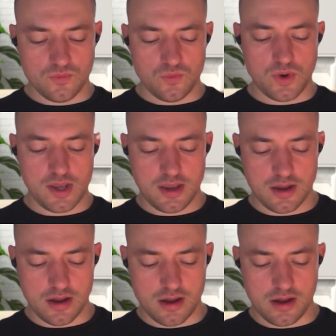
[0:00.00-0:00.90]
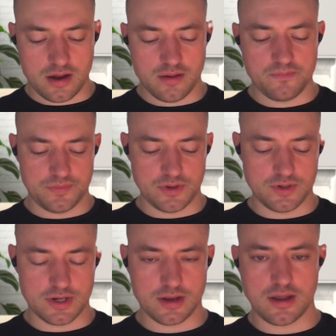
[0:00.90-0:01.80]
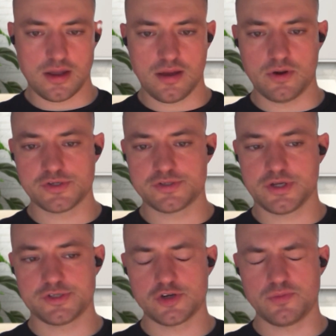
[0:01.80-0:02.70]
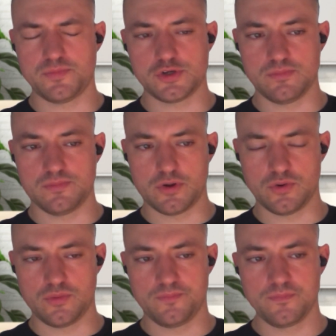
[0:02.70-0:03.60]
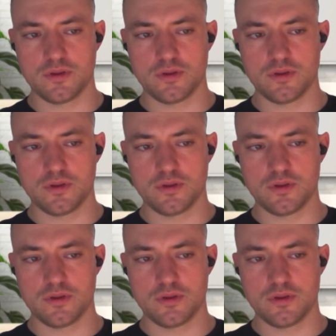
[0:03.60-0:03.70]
We are building a multi-touch attribution model